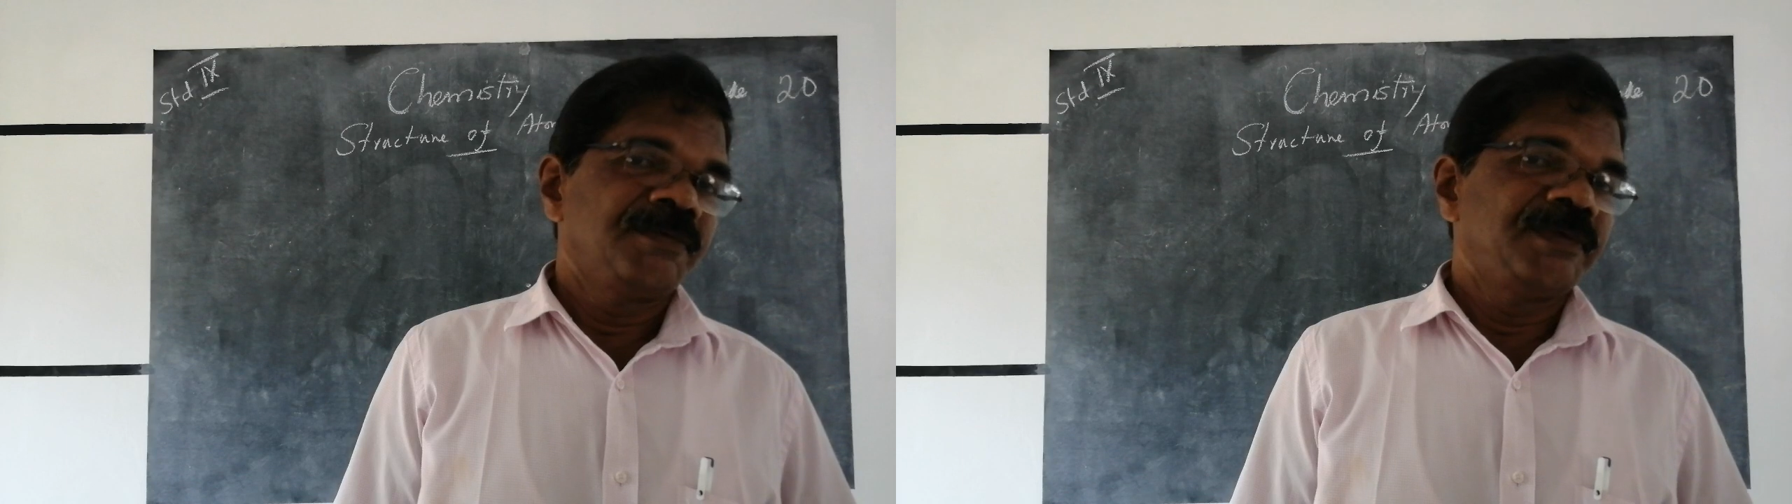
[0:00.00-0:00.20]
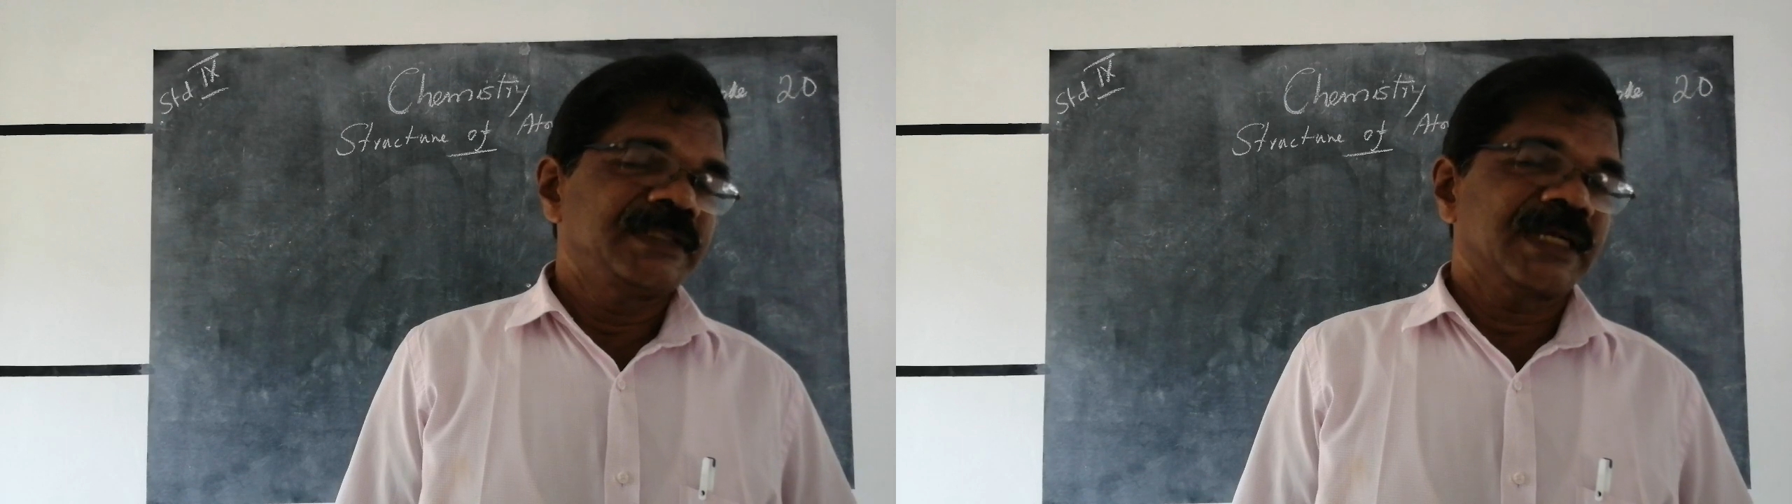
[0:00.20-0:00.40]

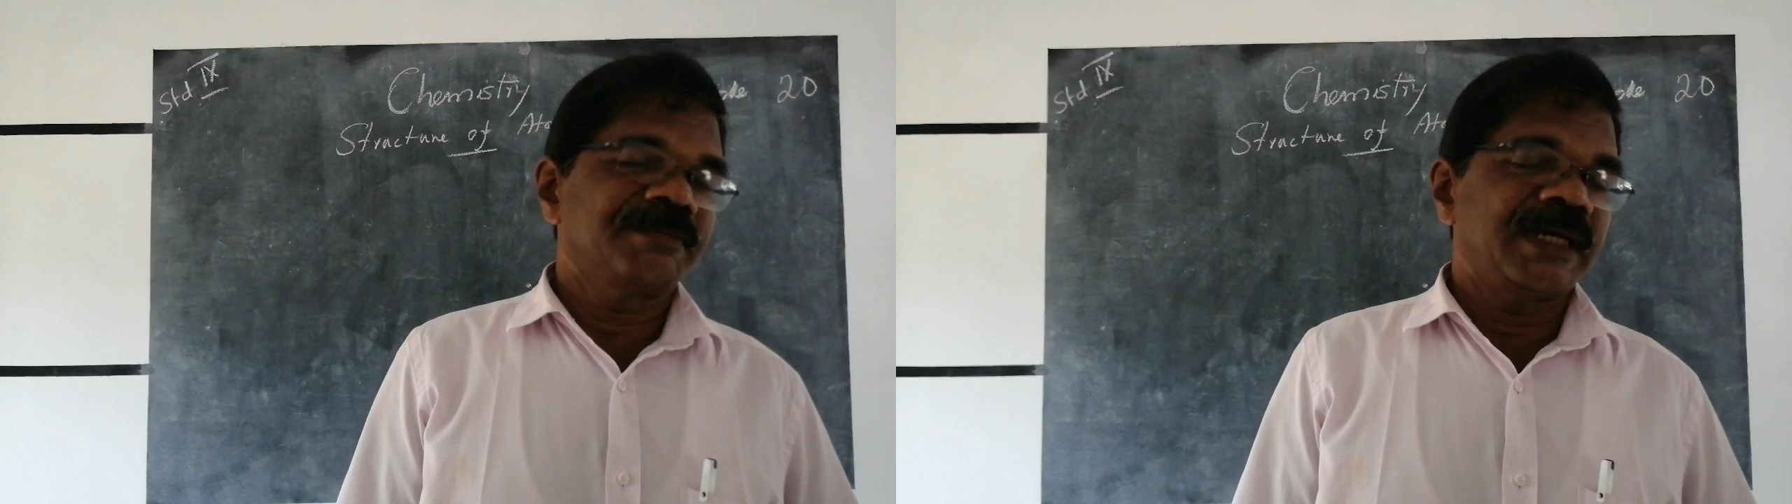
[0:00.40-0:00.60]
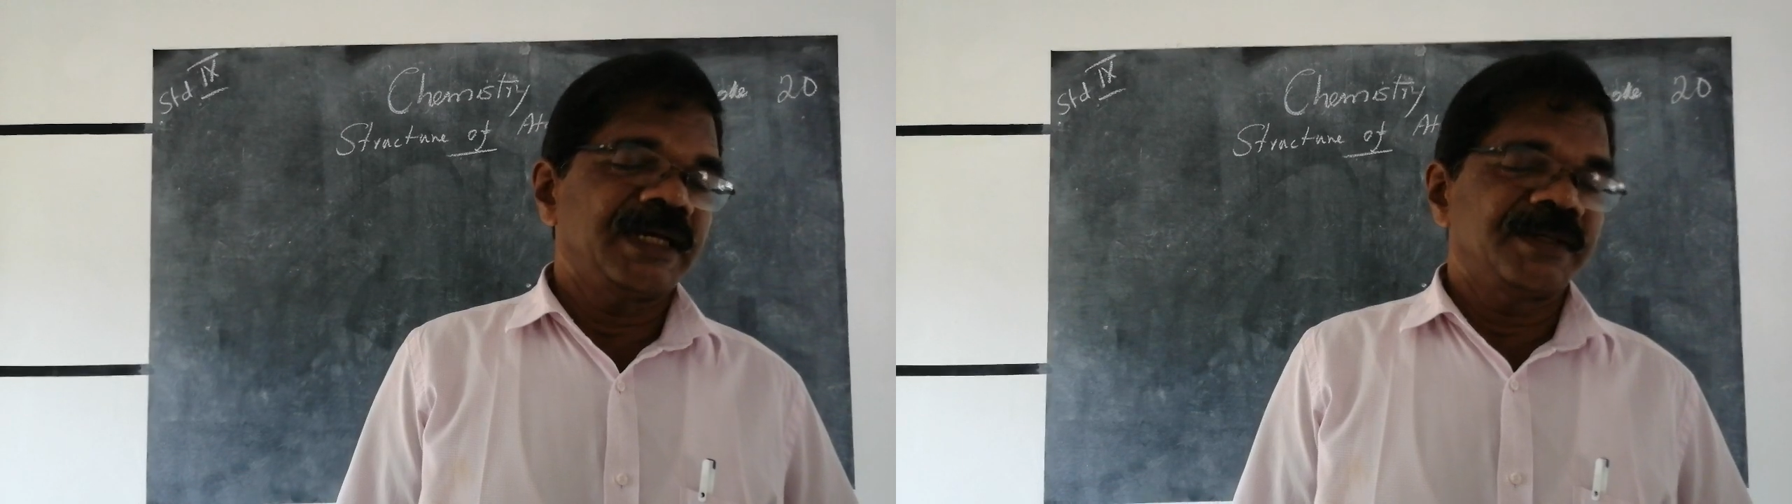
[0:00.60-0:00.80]
which
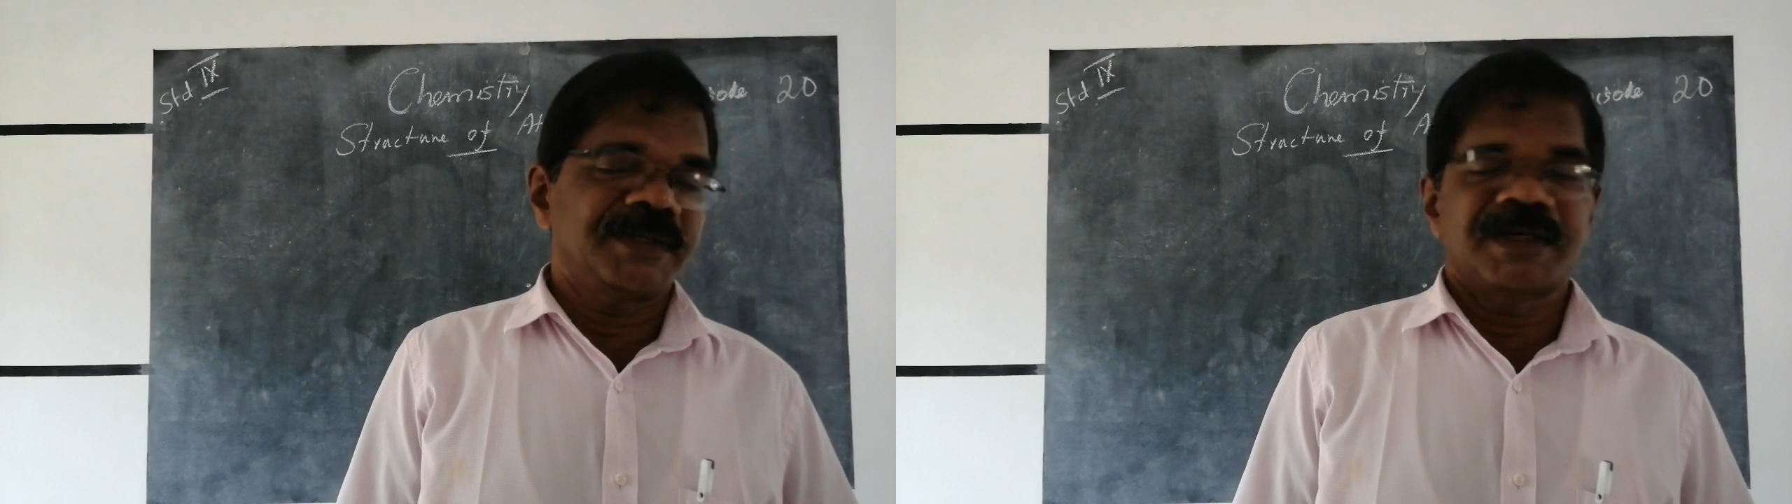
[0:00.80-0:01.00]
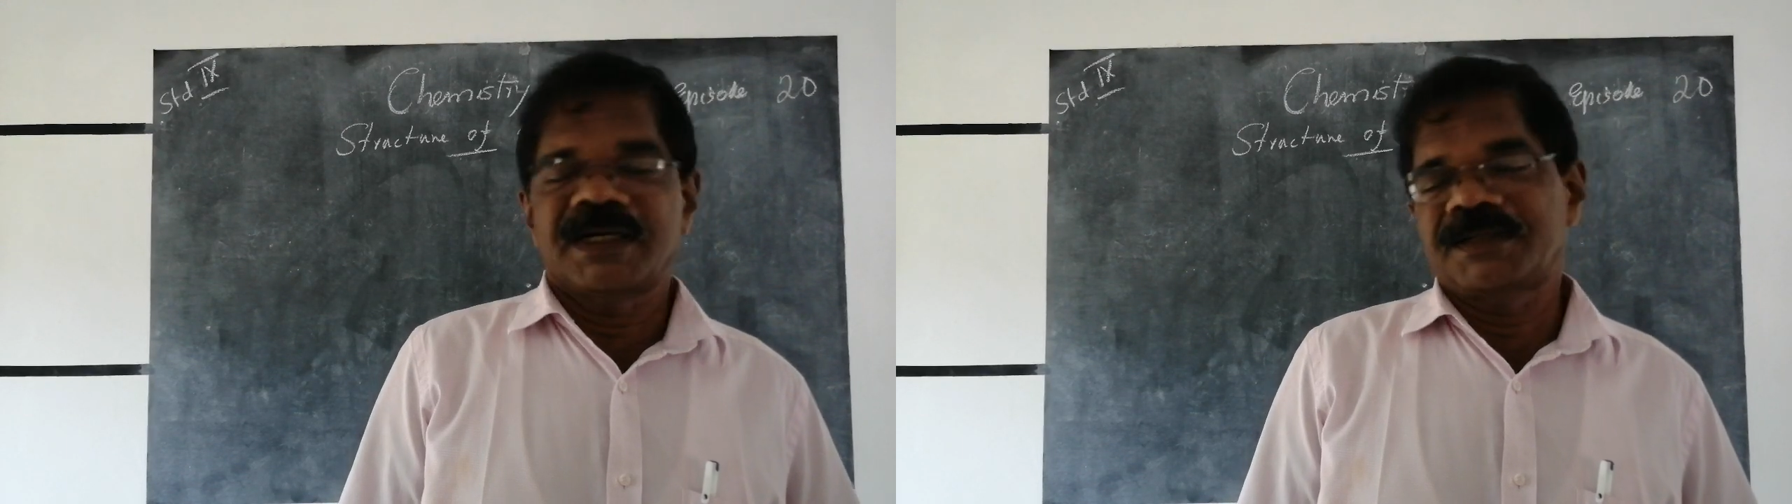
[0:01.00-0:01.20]
are
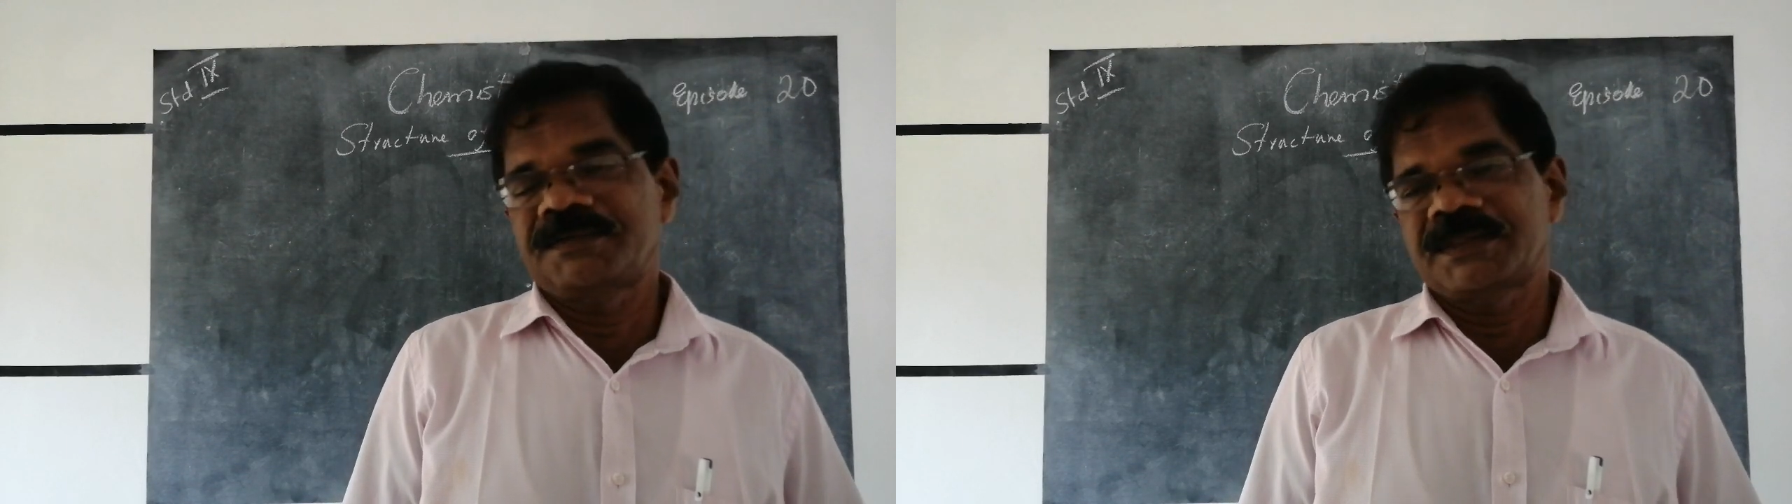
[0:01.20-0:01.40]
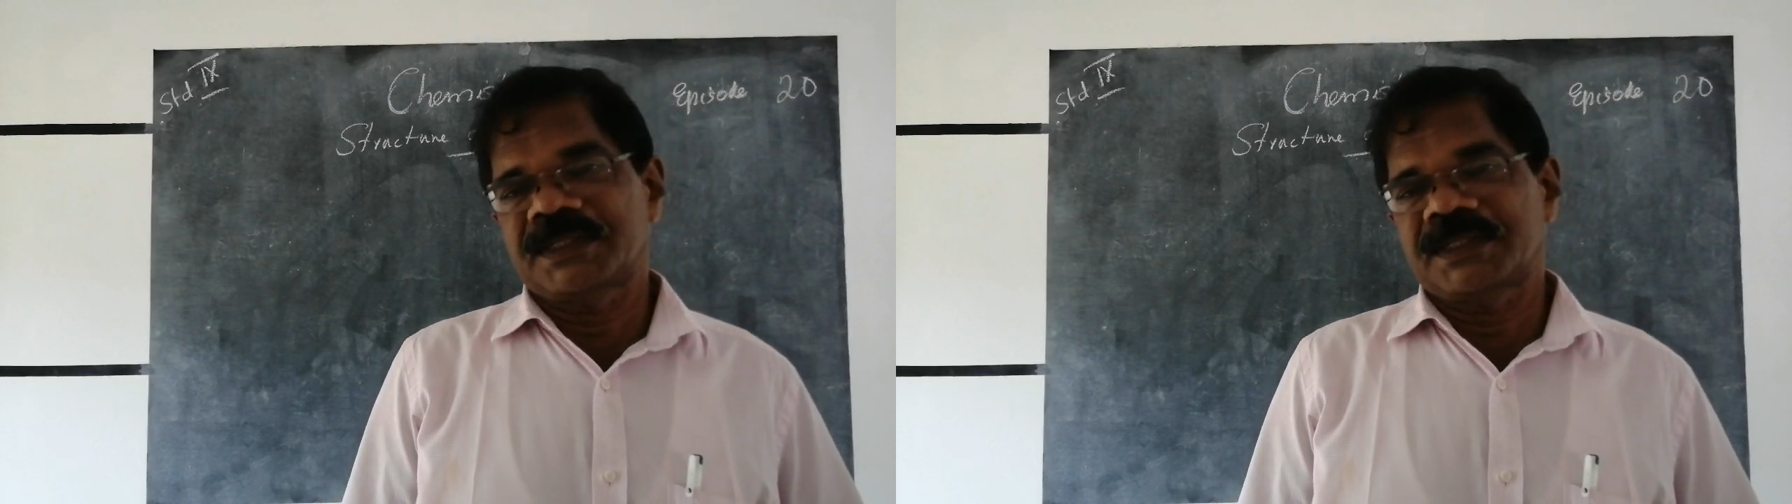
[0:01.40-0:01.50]
made up